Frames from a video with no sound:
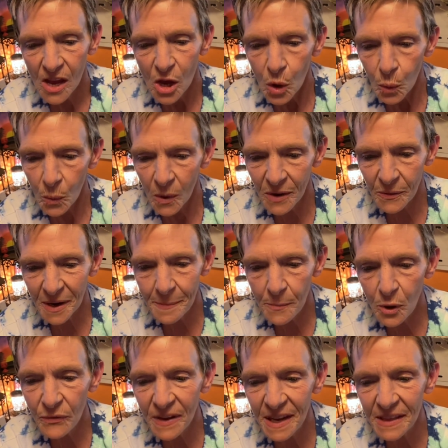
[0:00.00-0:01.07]
When
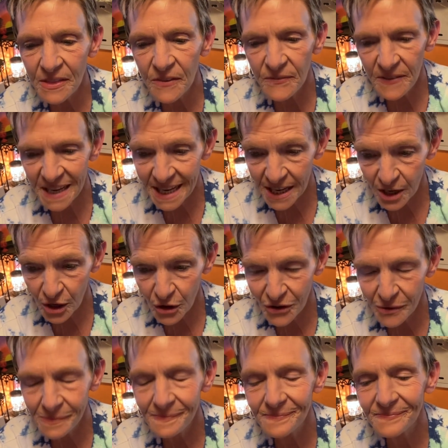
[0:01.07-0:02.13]
removing the vehicle,